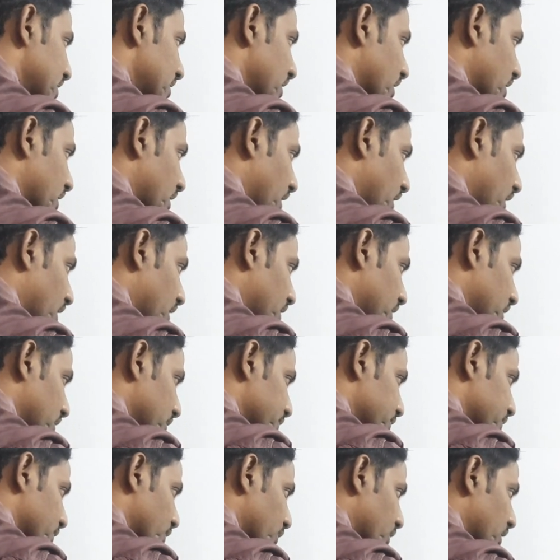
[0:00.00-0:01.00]
the car,
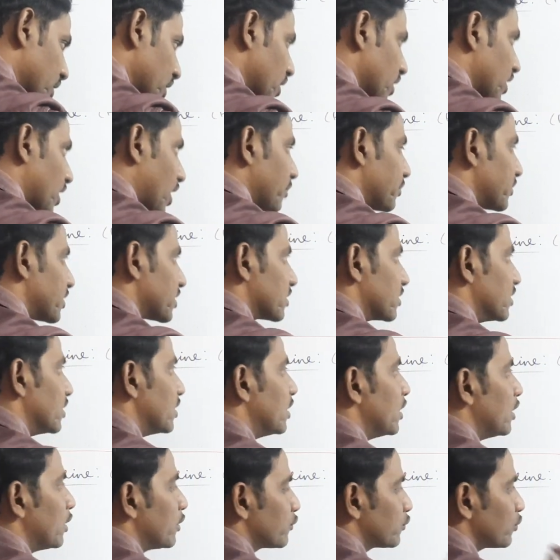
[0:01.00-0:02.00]
okay, coming.
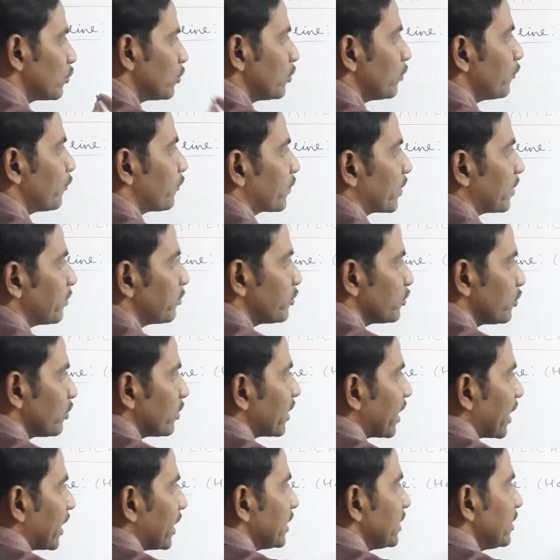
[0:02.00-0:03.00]
So from your
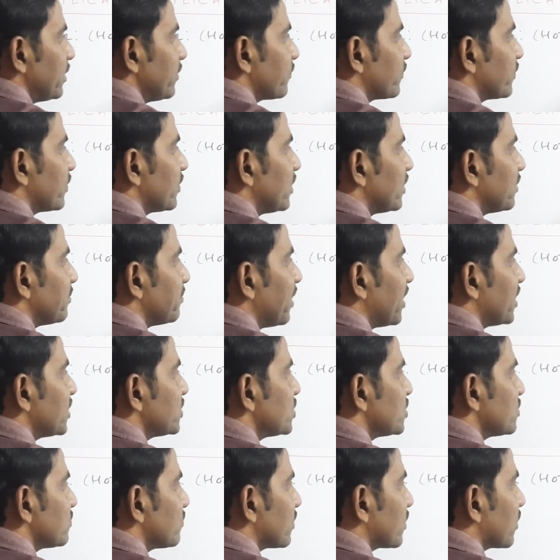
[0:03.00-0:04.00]
eye, we will
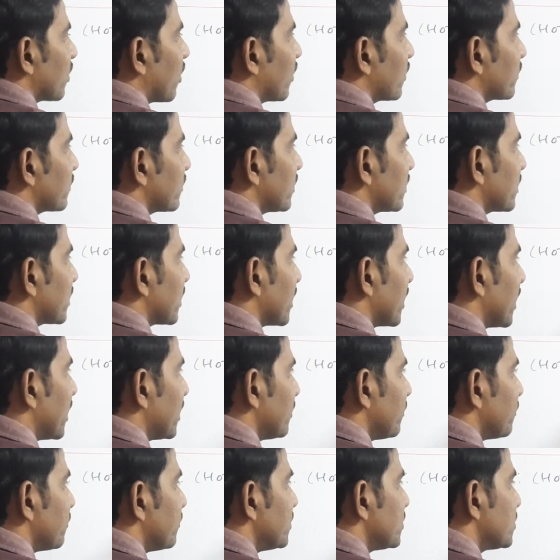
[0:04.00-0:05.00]
imagine one horizontal
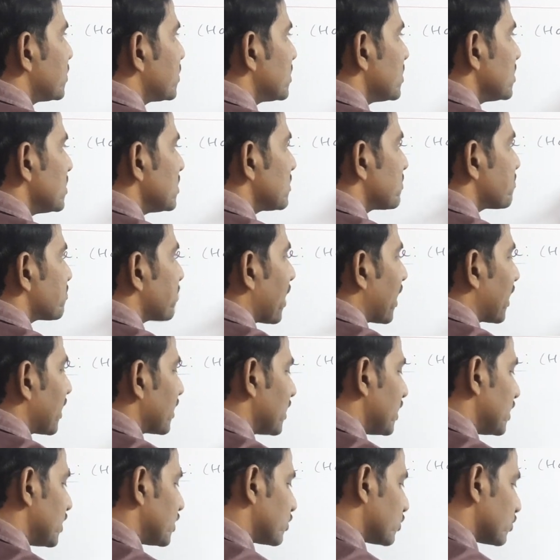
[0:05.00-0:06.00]
line which is
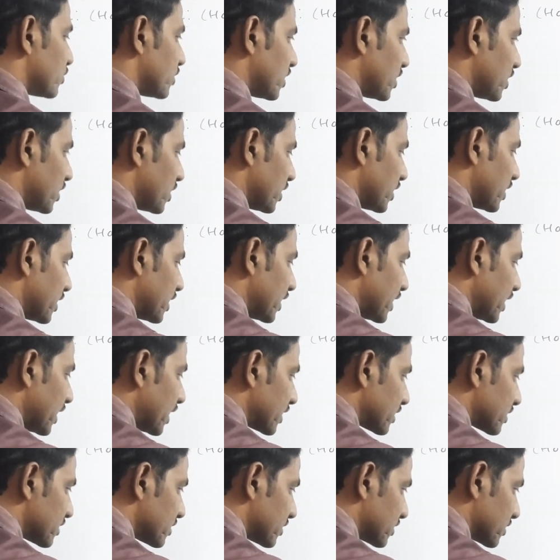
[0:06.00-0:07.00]
parallel to the
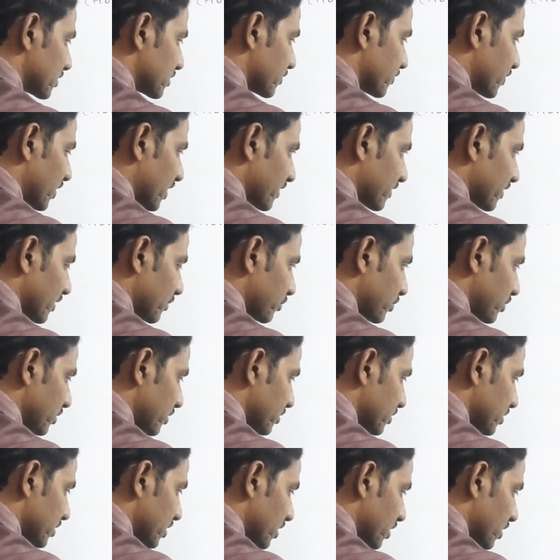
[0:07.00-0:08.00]
earth. For example,
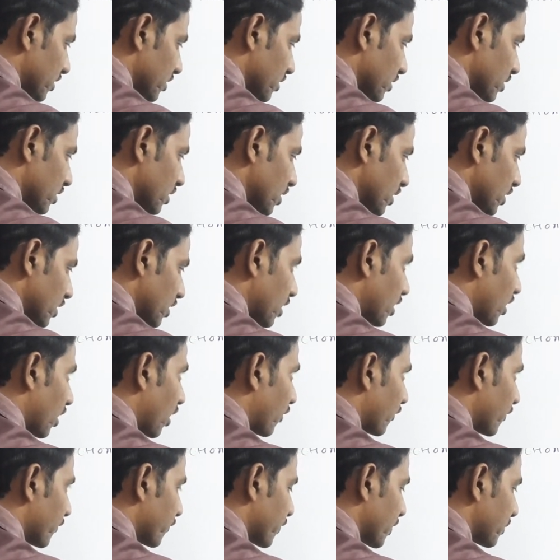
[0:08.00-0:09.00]
the
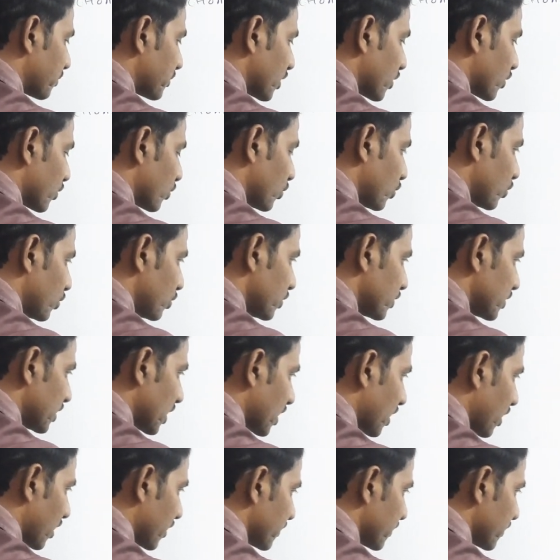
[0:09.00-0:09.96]
from the road the car